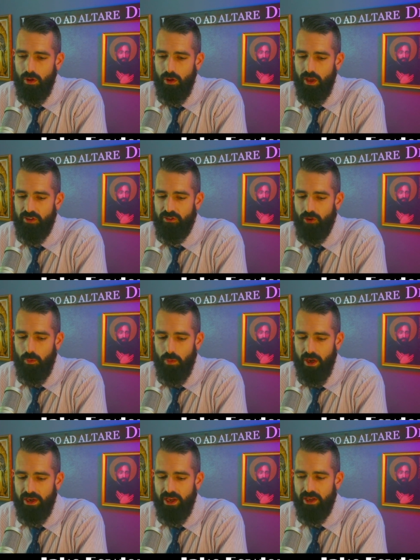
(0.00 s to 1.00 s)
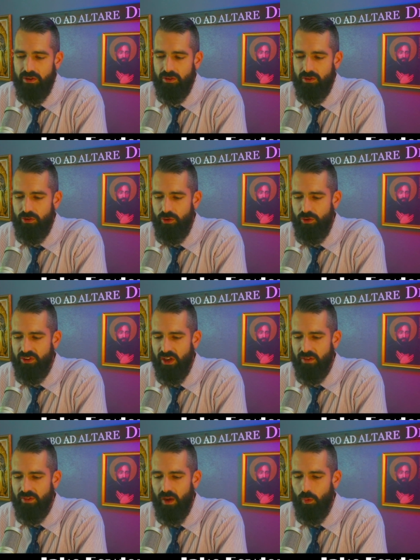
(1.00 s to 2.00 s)
And so Monday and Tuesday
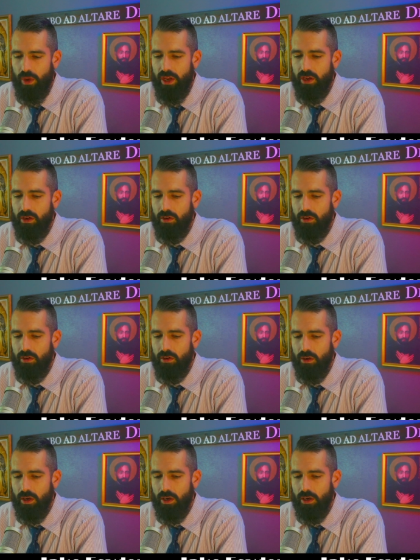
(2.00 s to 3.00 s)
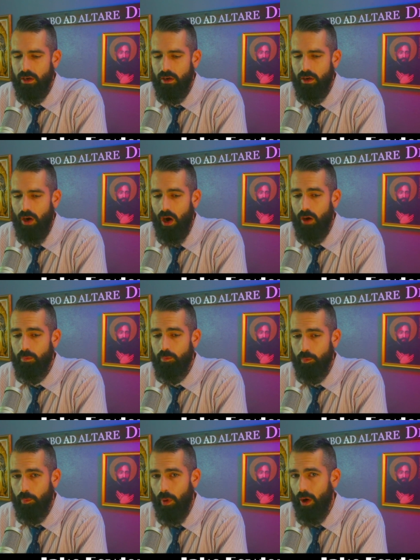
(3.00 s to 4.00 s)
of that week uh, are
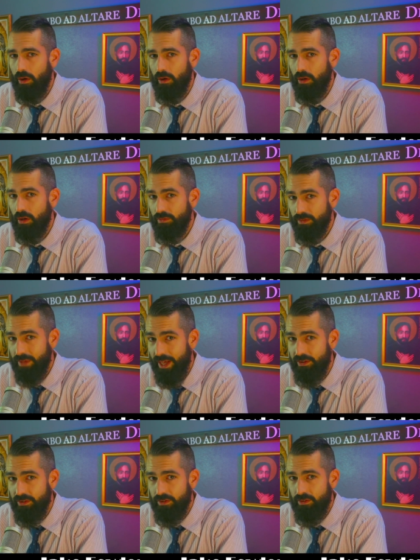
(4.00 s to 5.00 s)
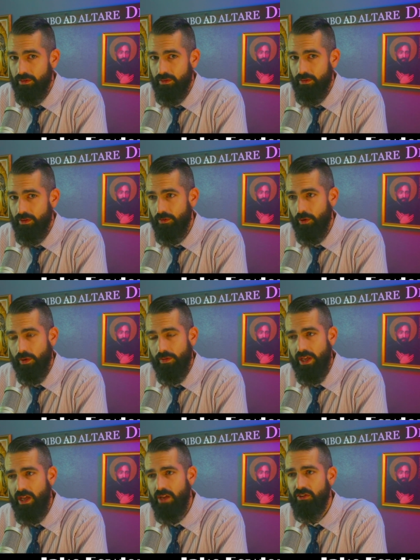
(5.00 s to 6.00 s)
part of Lent if you're in the
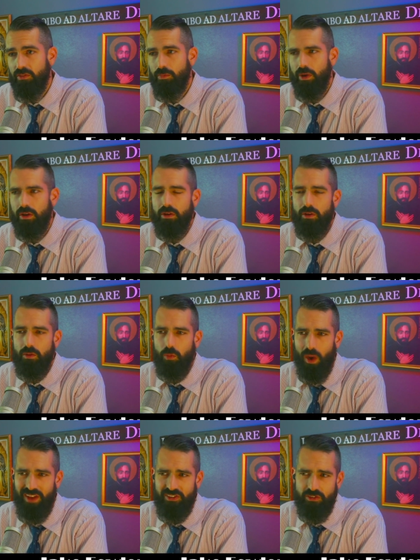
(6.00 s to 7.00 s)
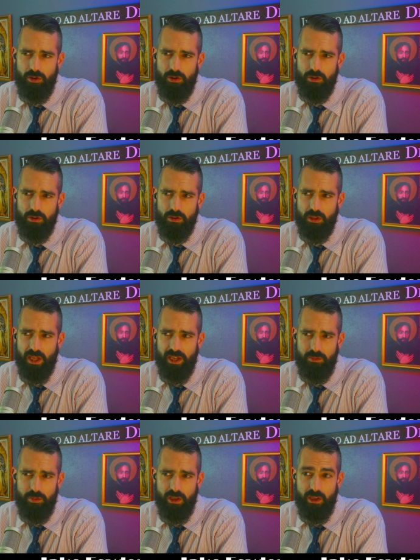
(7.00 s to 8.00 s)
East. But Western
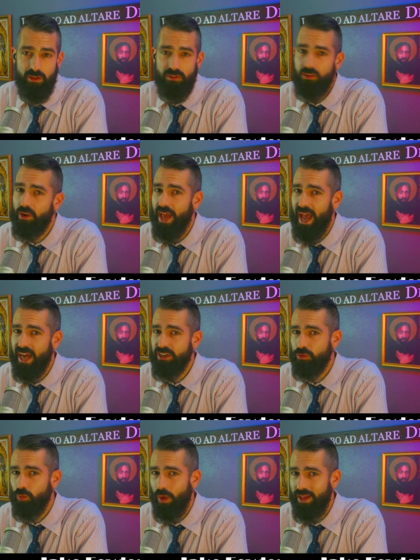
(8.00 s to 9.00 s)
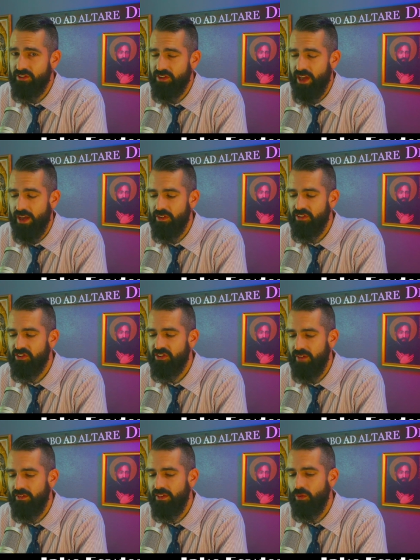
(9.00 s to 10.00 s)
Lent begins on Ash Wednesday, the
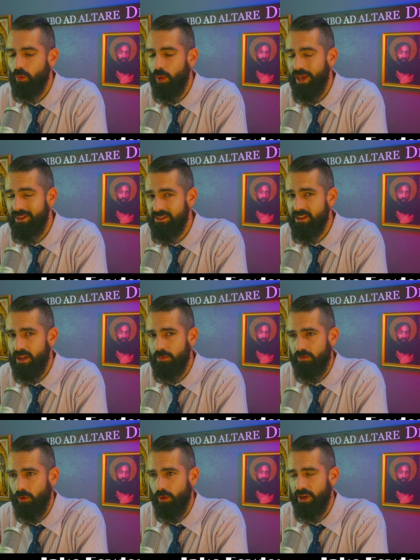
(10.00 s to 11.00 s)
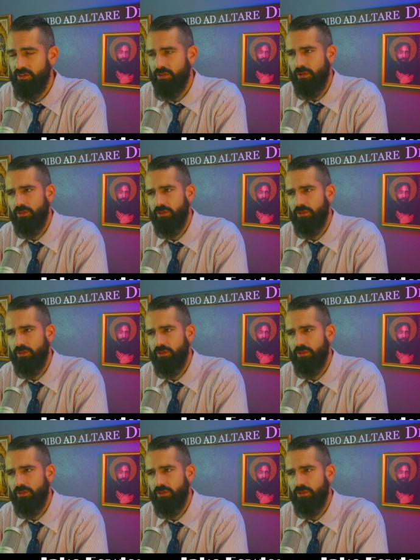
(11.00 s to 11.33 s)
seventh Wednesday before Easter.